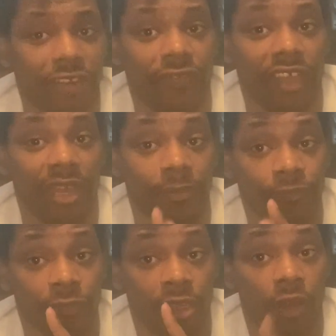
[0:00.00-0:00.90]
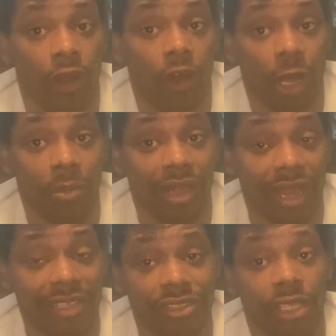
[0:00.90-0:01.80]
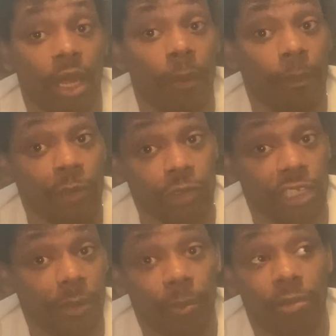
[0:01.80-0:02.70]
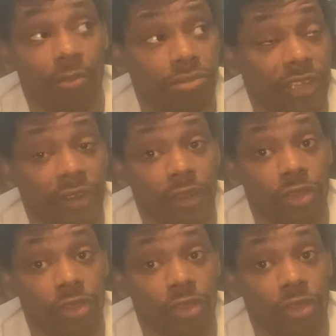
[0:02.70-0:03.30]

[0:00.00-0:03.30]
fan on blast, music blaring